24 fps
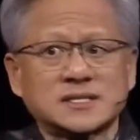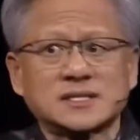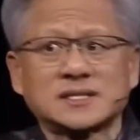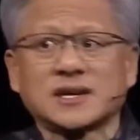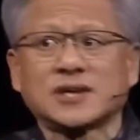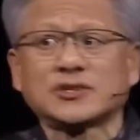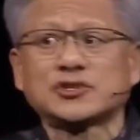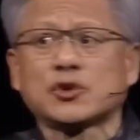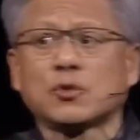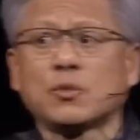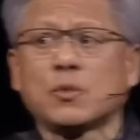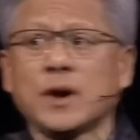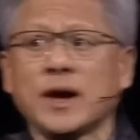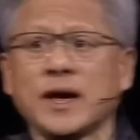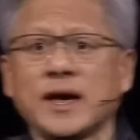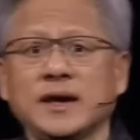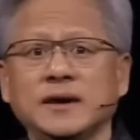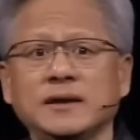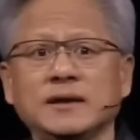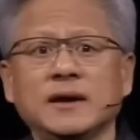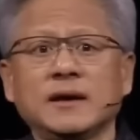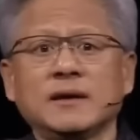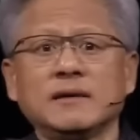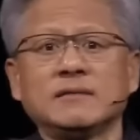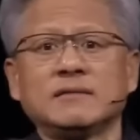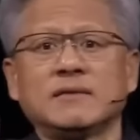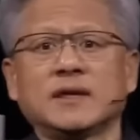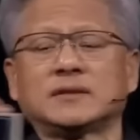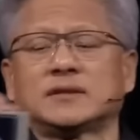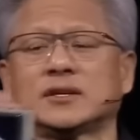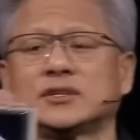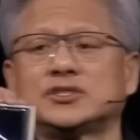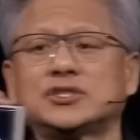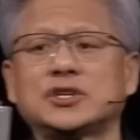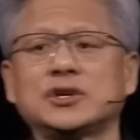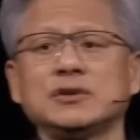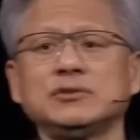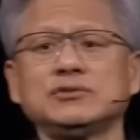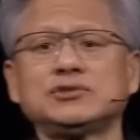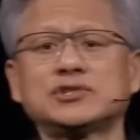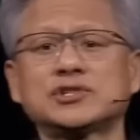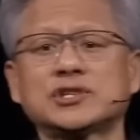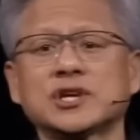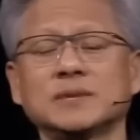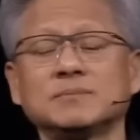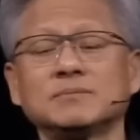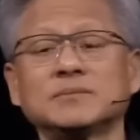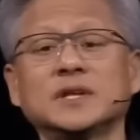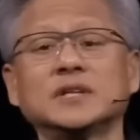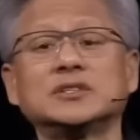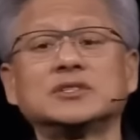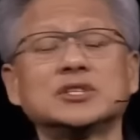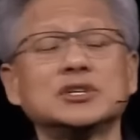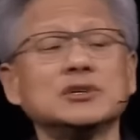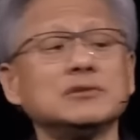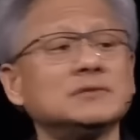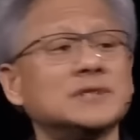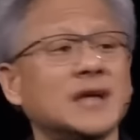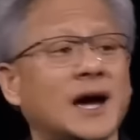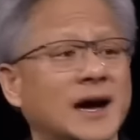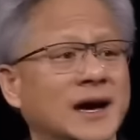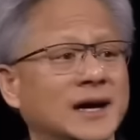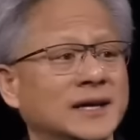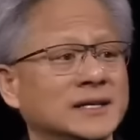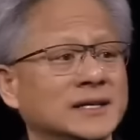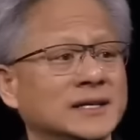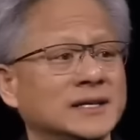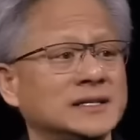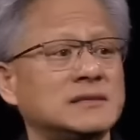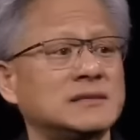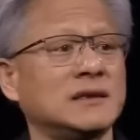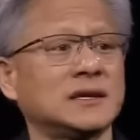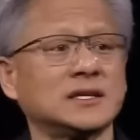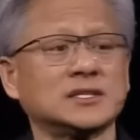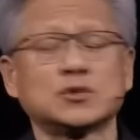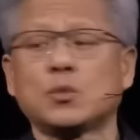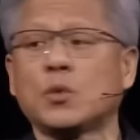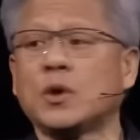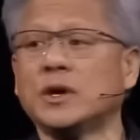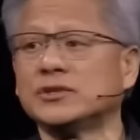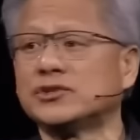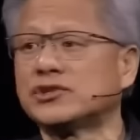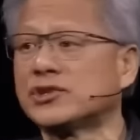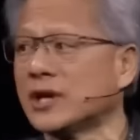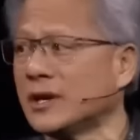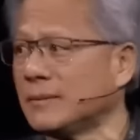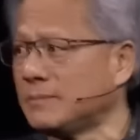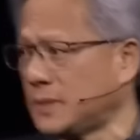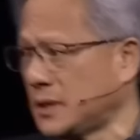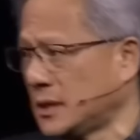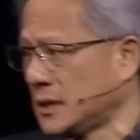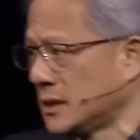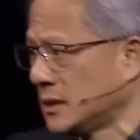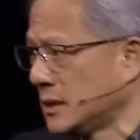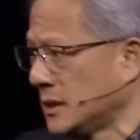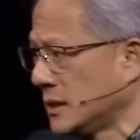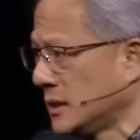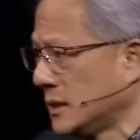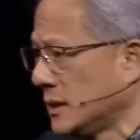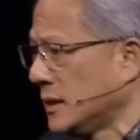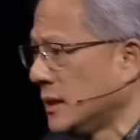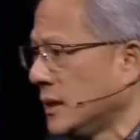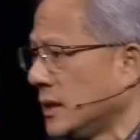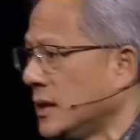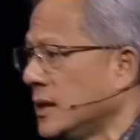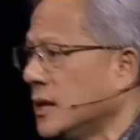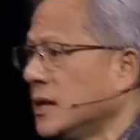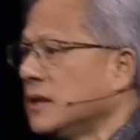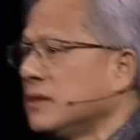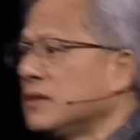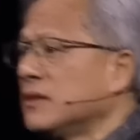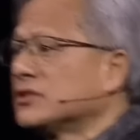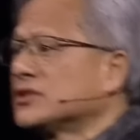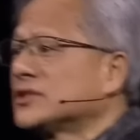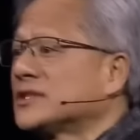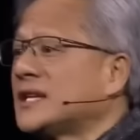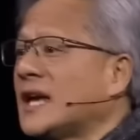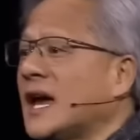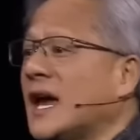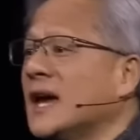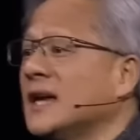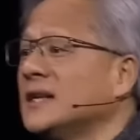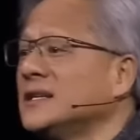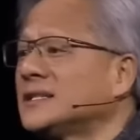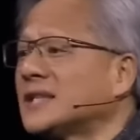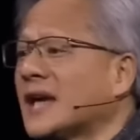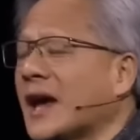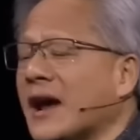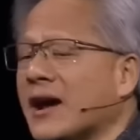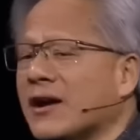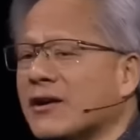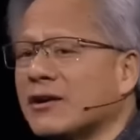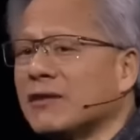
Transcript: in such a way that the two dies think it's one chip. There's 10